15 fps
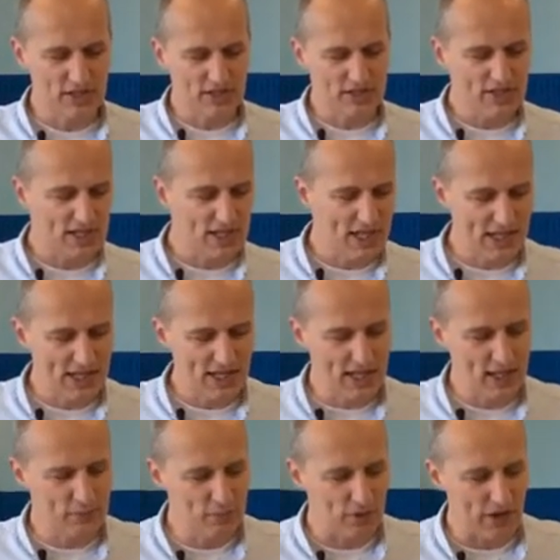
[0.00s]
She hid
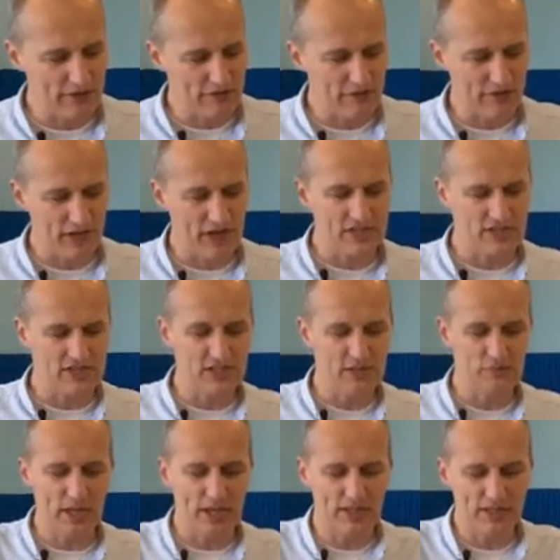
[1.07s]
him by faith. She
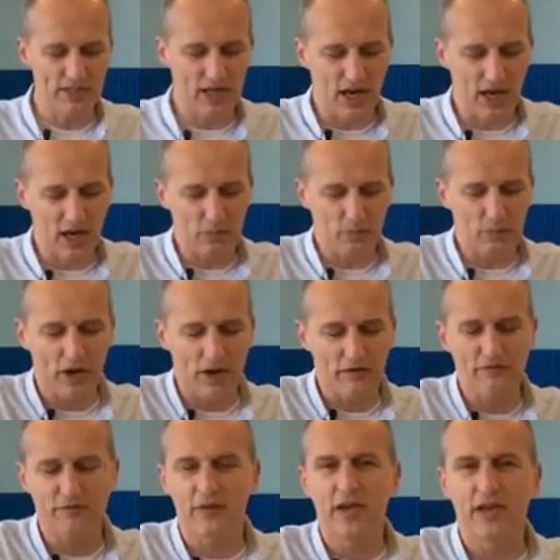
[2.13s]
made the ark by
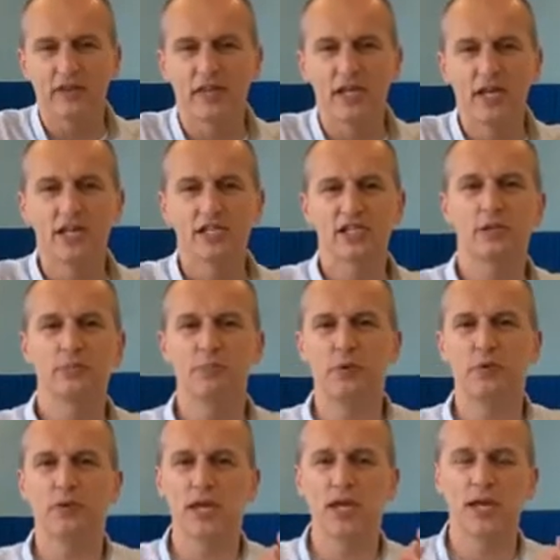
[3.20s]
faith. She
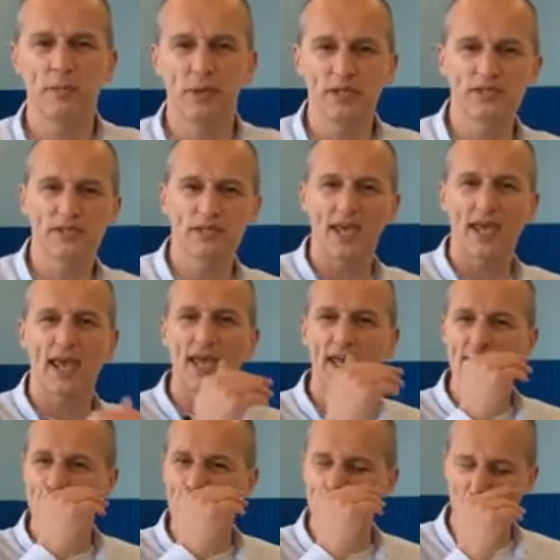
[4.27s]
put him into the
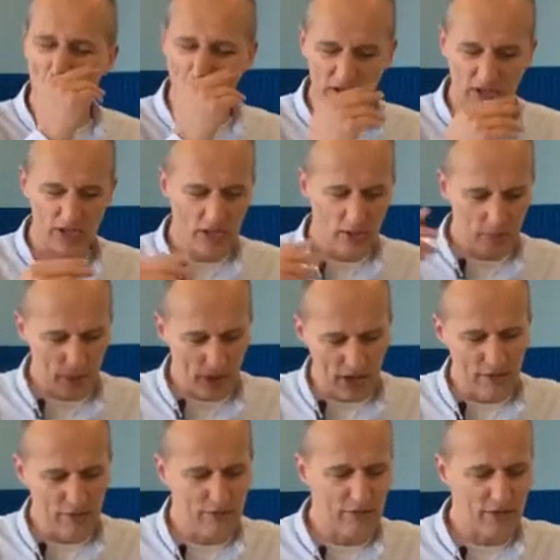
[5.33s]
hands of God
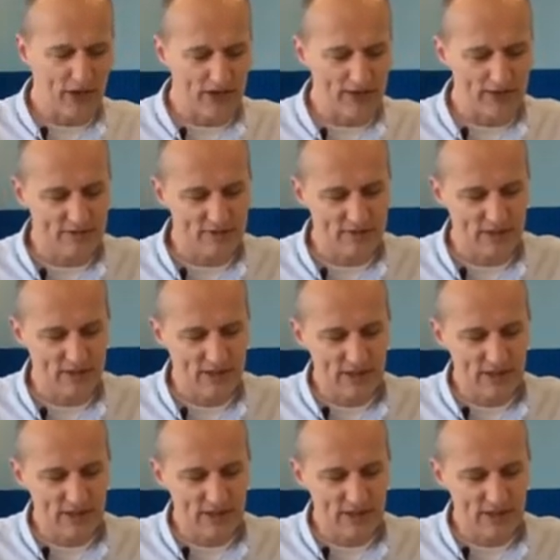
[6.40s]
by faith.